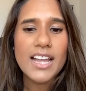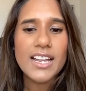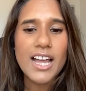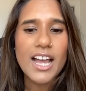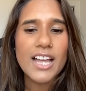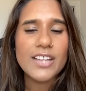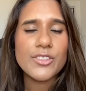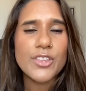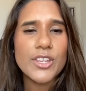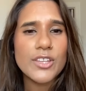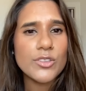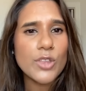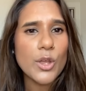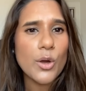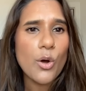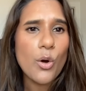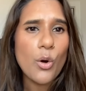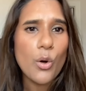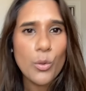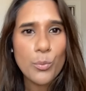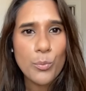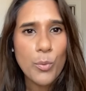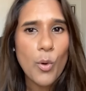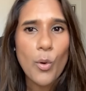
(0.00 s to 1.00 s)
I think the
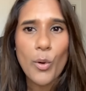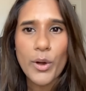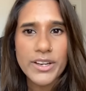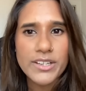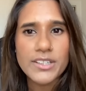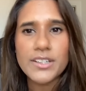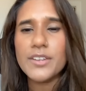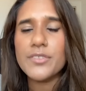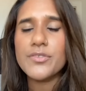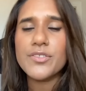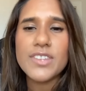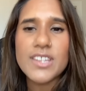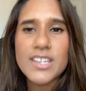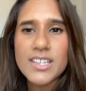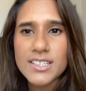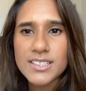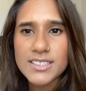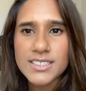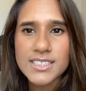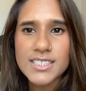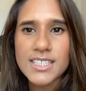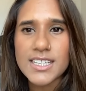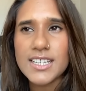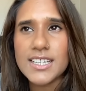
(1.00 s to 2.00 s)
whole point of
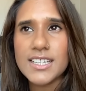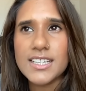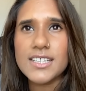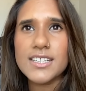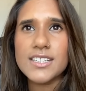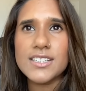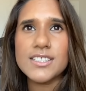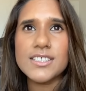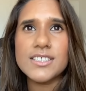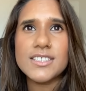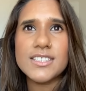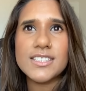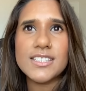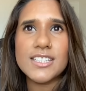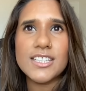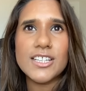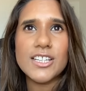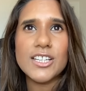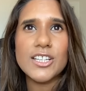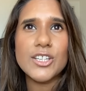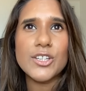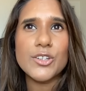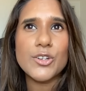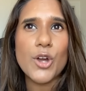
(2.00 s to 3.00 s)
this is,
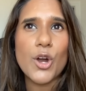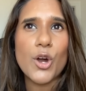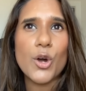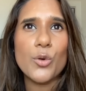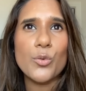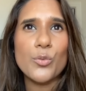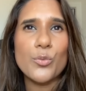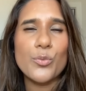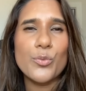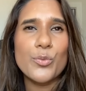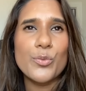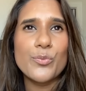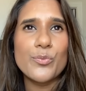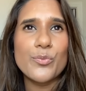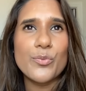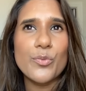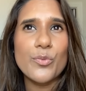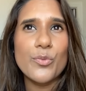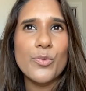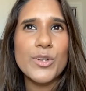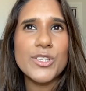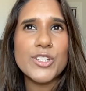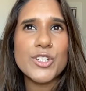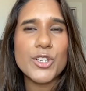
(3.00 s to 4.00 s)
you know,
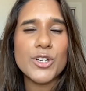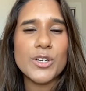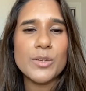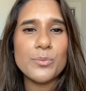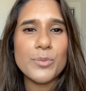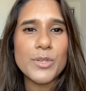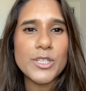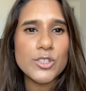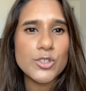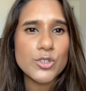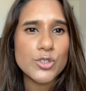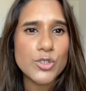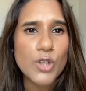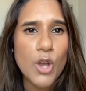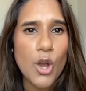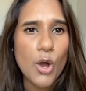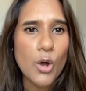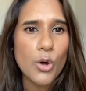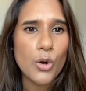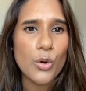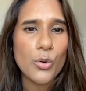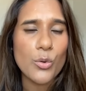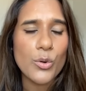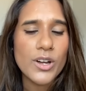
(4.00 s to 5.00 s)
we shouldn't be
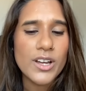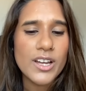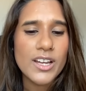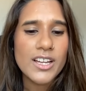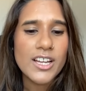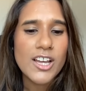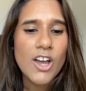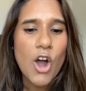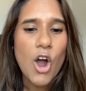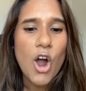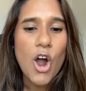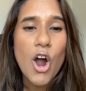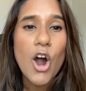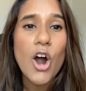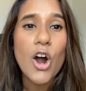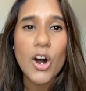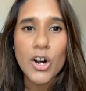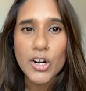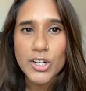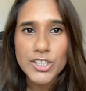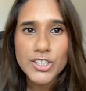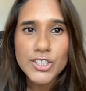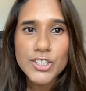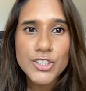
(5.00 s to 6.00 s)
so
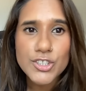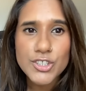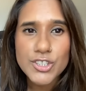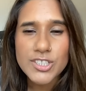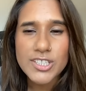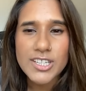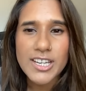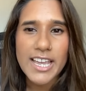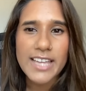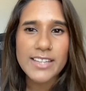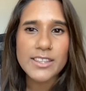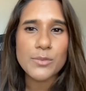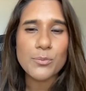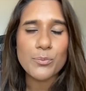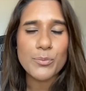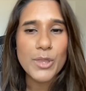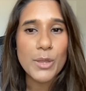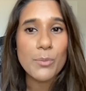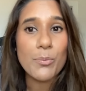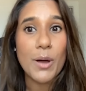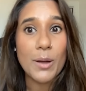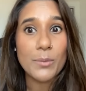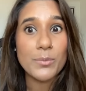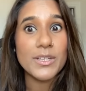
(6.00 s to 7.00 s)
harsh and the
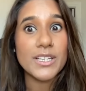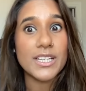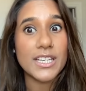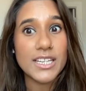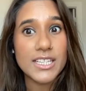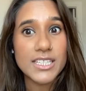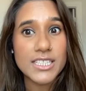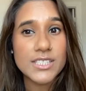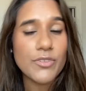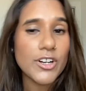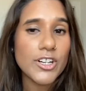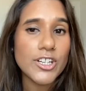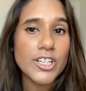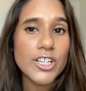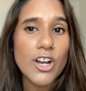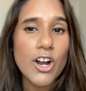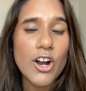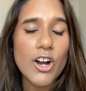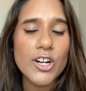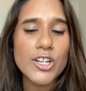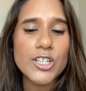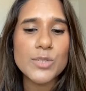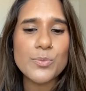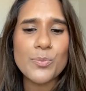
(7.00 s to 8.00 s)
public is very
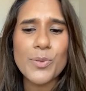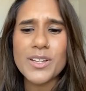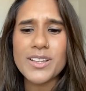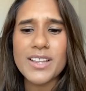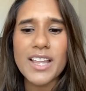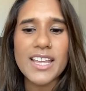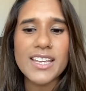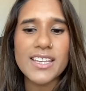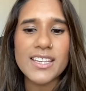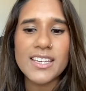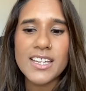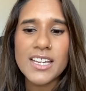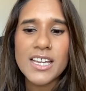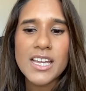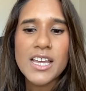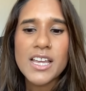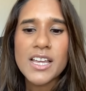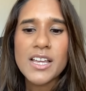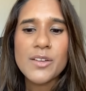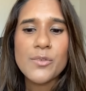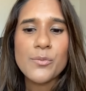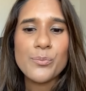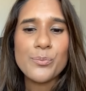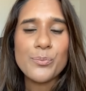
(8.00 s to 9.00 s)
harsh but like
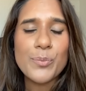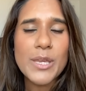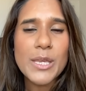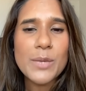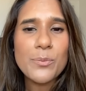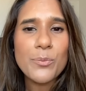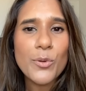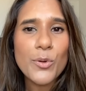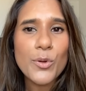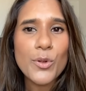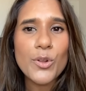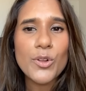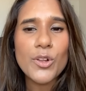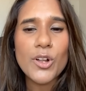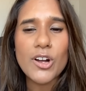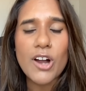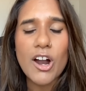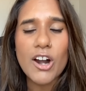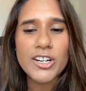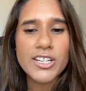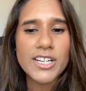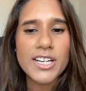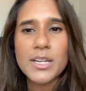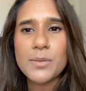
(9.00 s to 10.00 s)
people
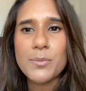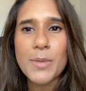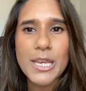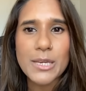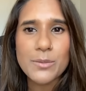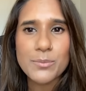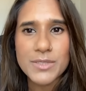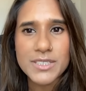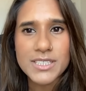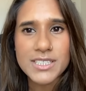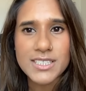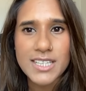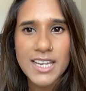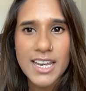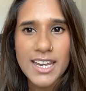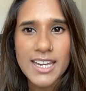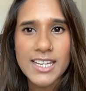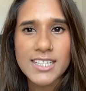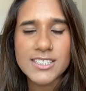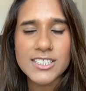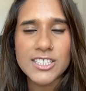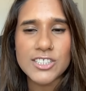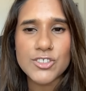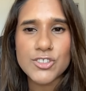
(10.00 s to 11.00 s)
are going to make
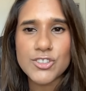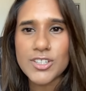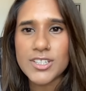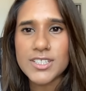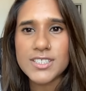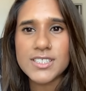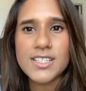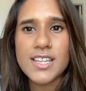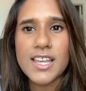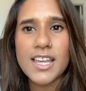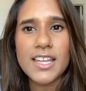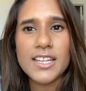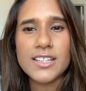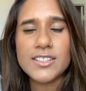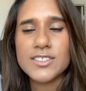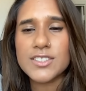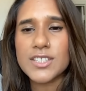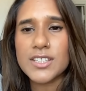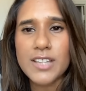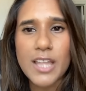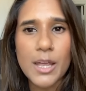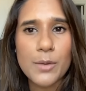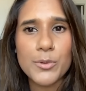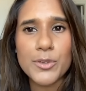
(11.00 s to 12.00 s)
mistakes it's just that
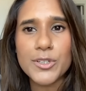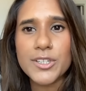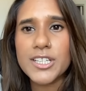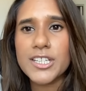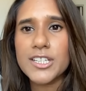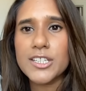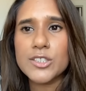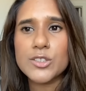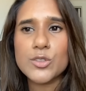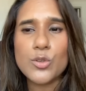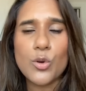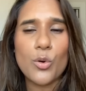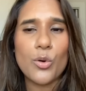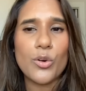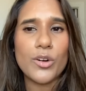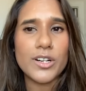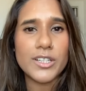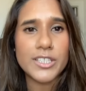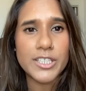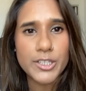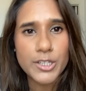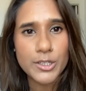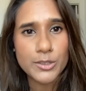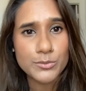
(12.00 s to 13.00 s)
celebrities or
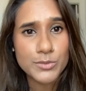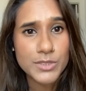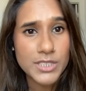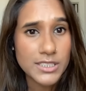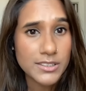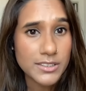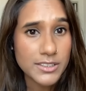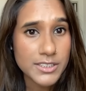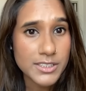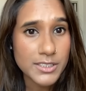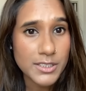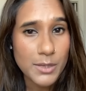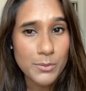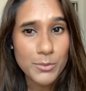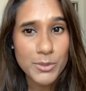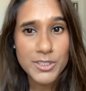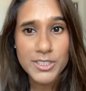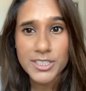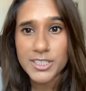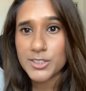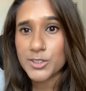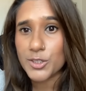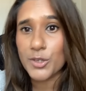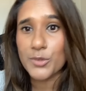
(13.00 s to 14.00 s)
you know d-list
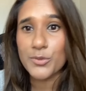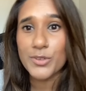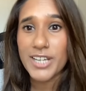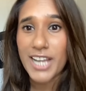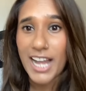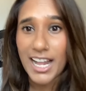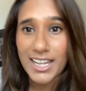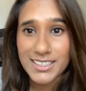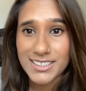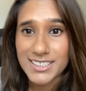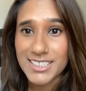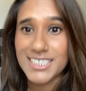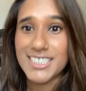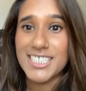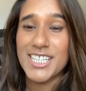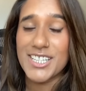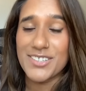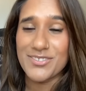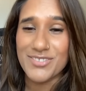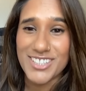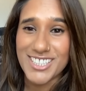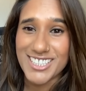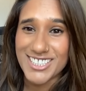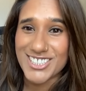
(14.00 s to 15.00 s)
celebrities or reality
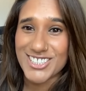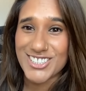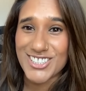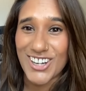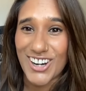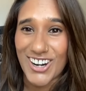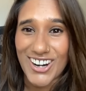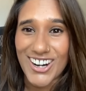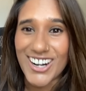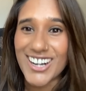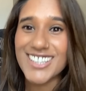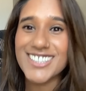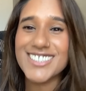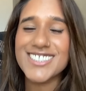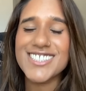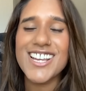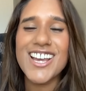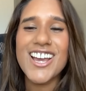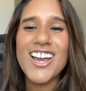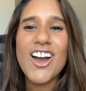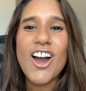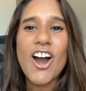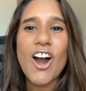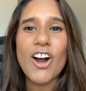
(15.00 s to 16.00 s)
tv stars
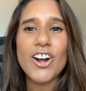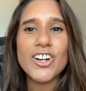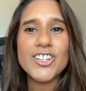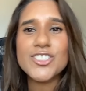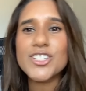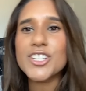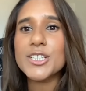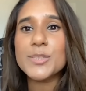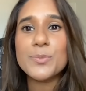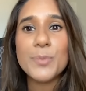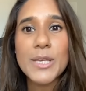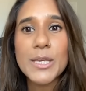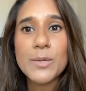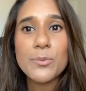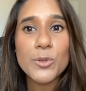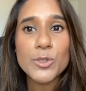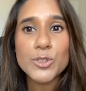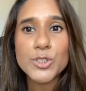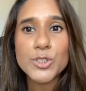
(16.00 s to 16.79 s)
are just people